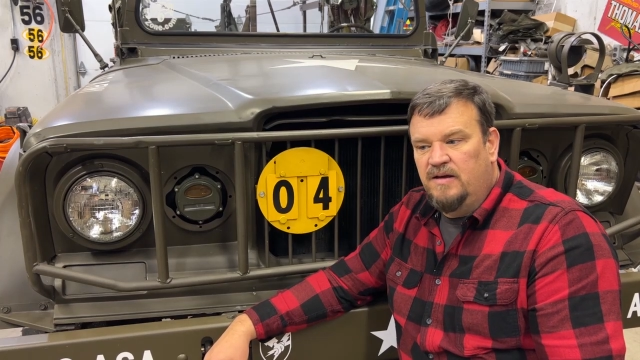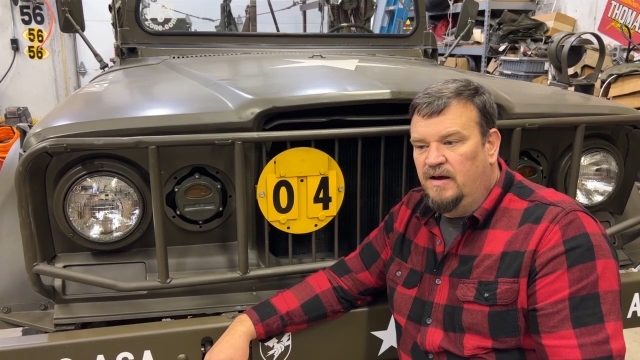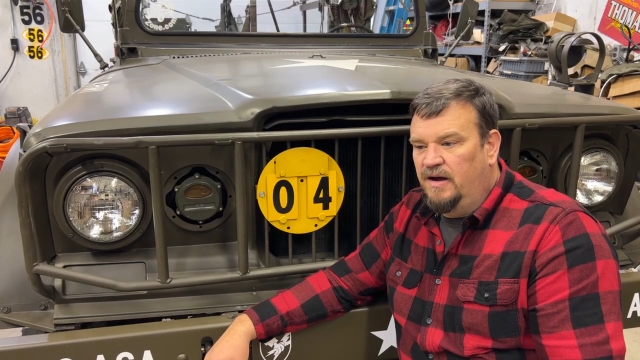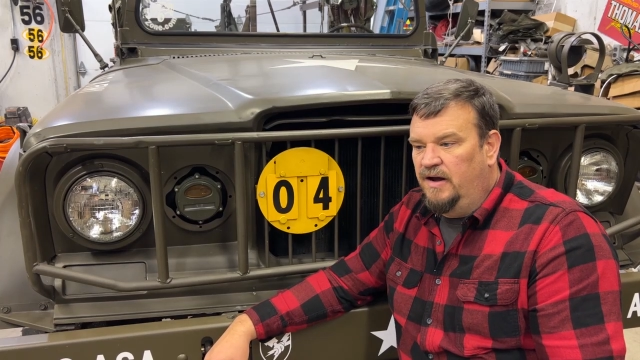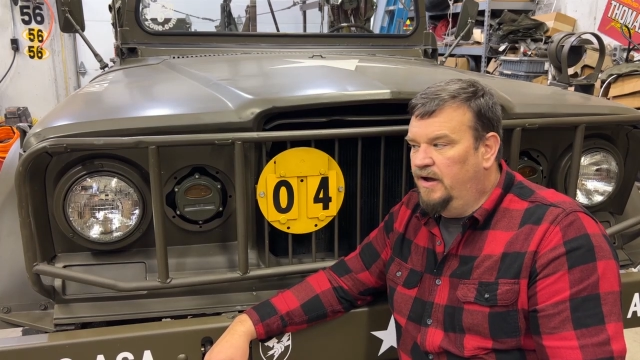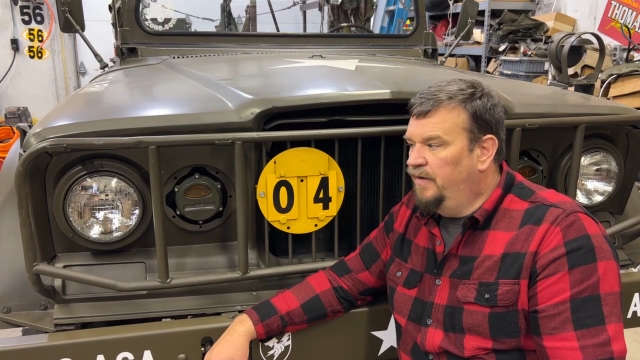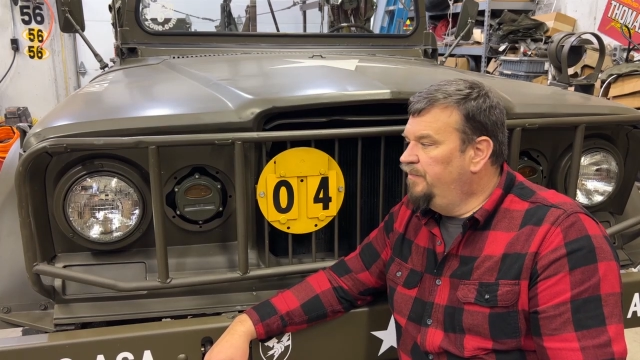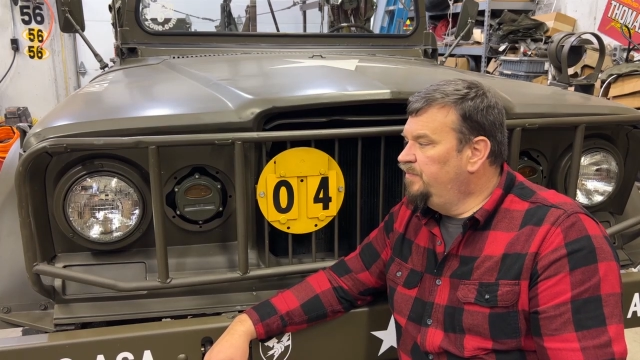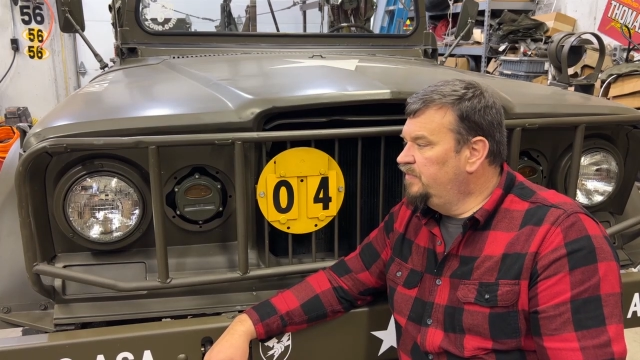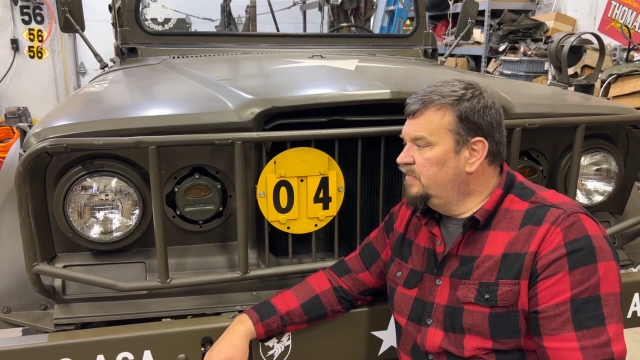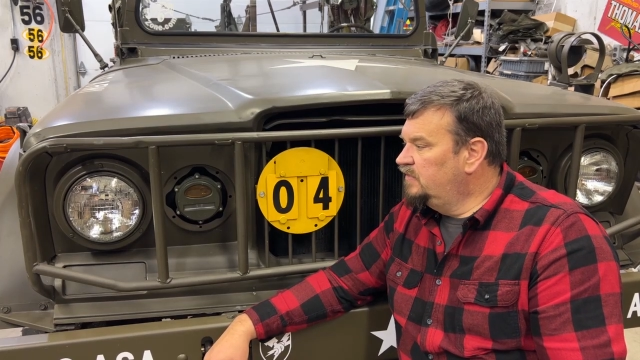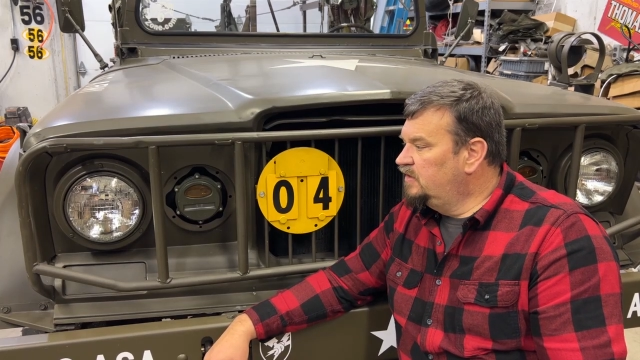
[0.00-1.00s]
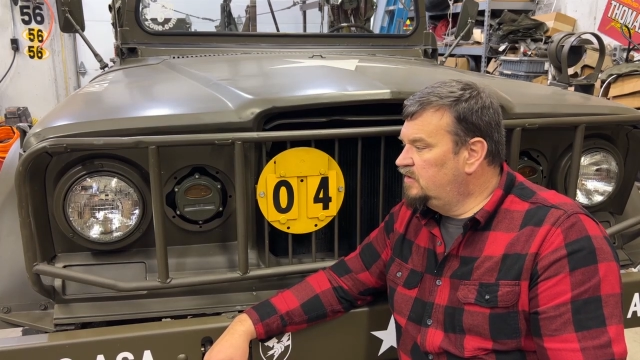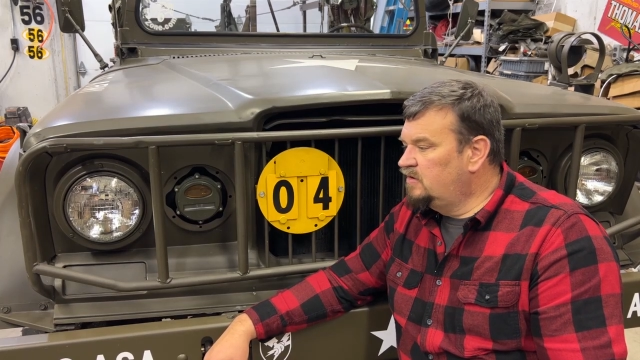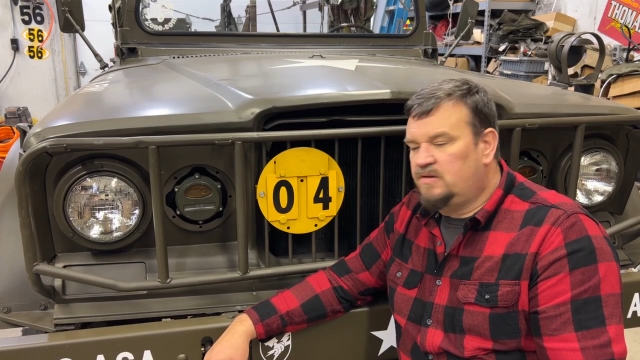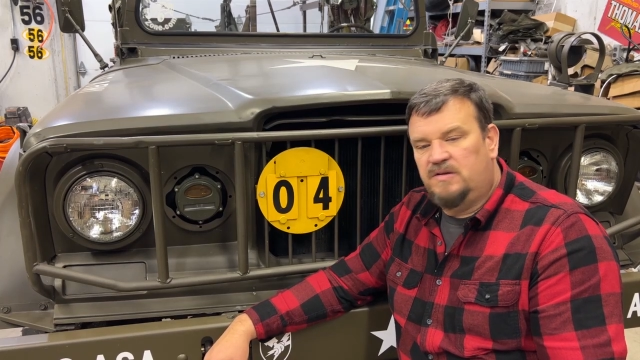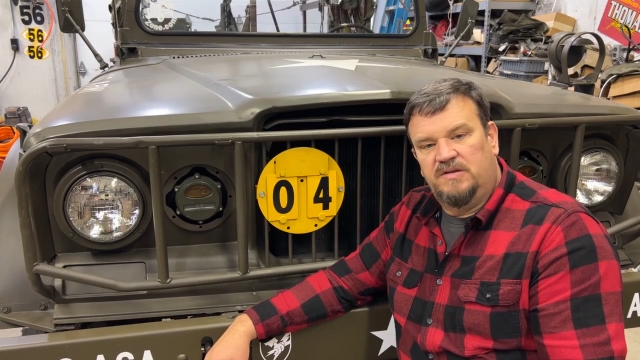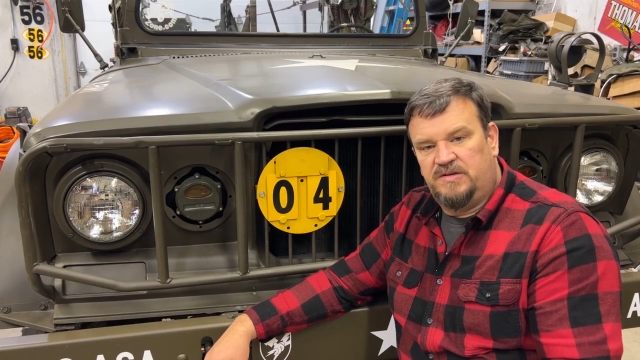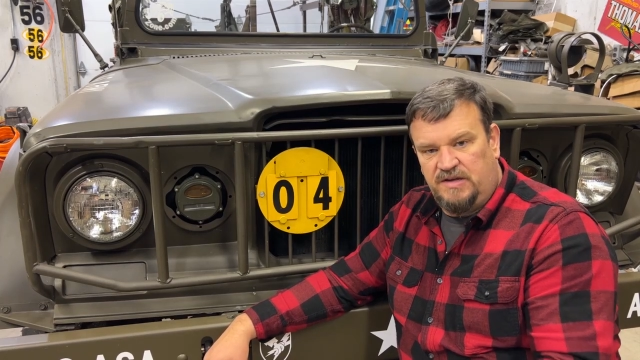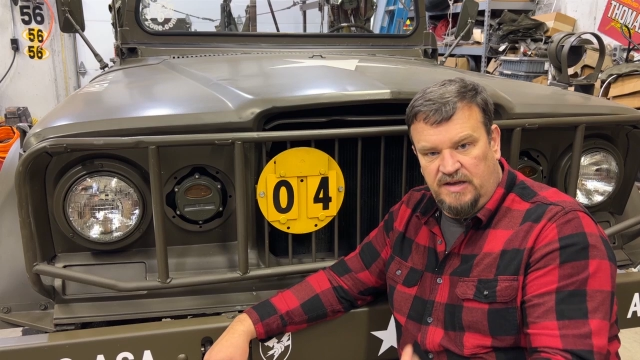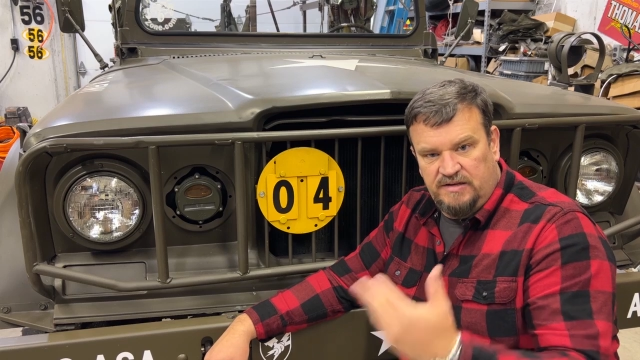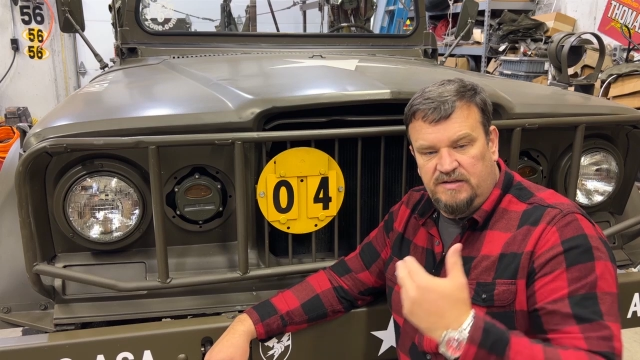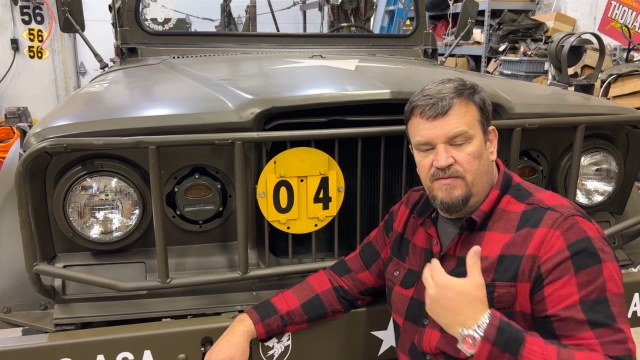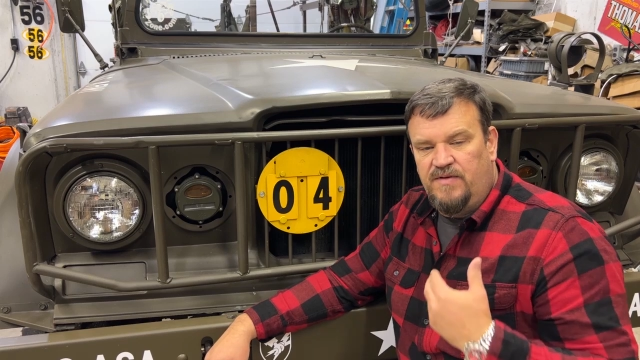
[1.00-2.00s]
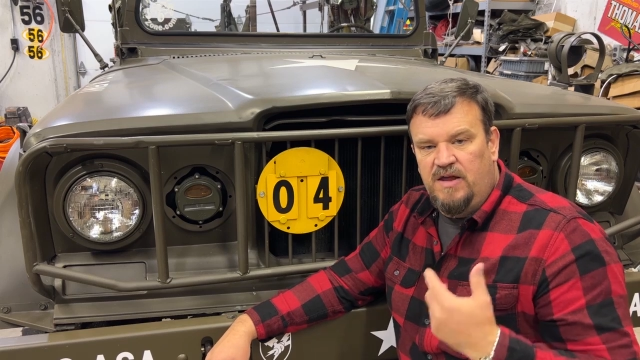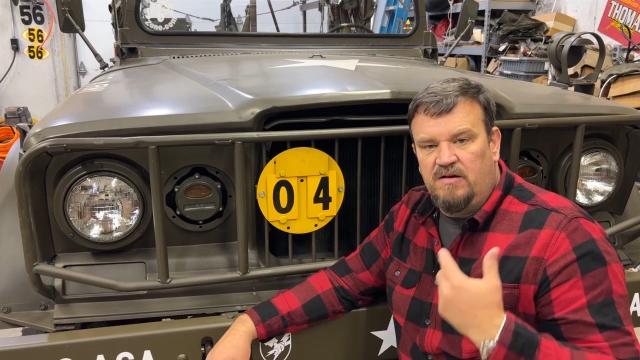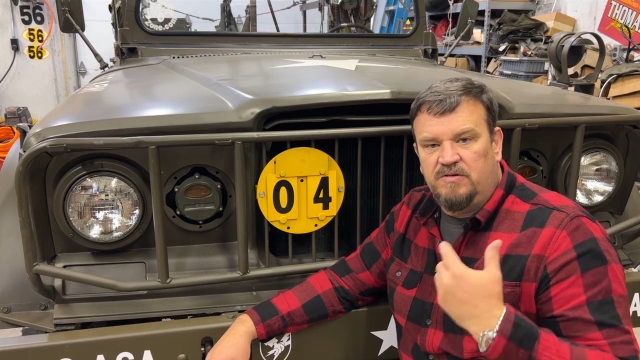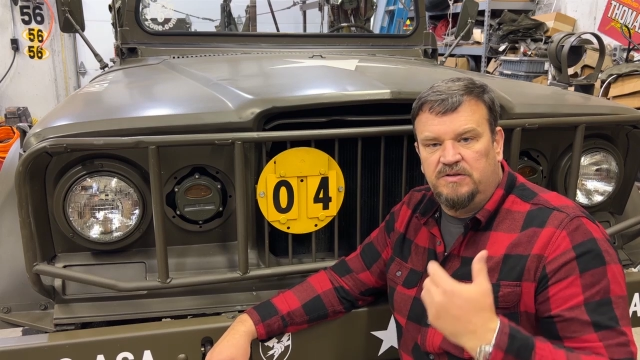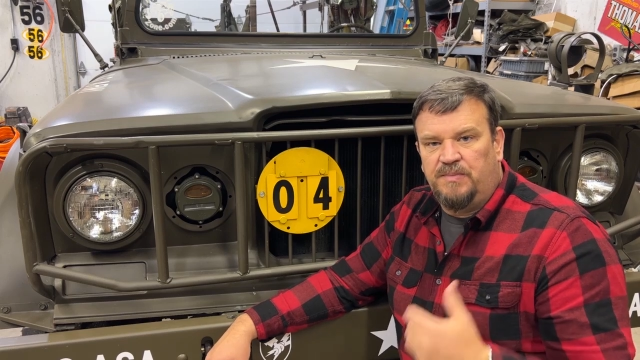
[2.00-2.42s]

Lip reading: to see as the vehicle